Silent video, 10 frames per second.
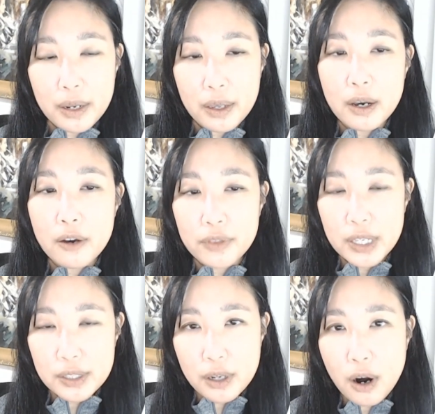of
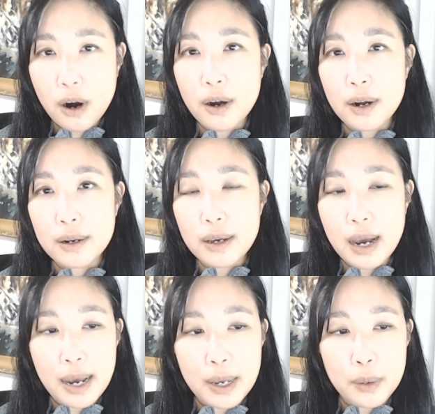this card
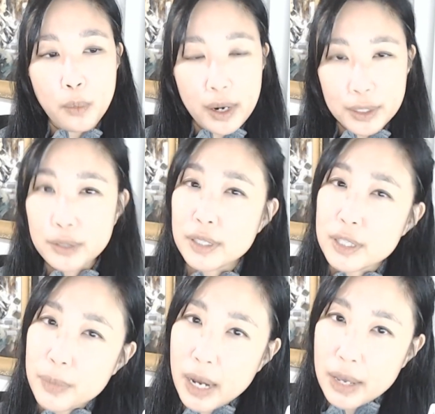I wanted to
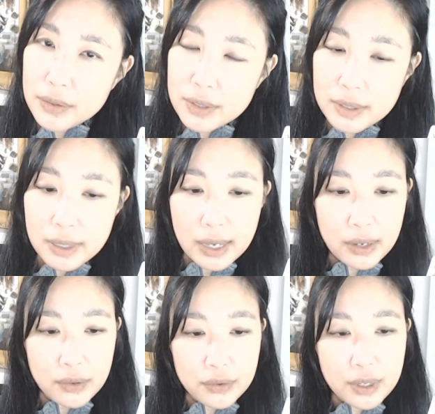express
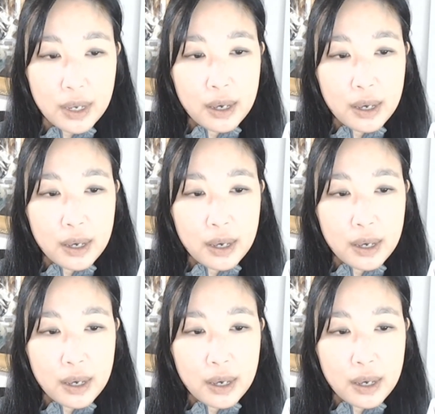is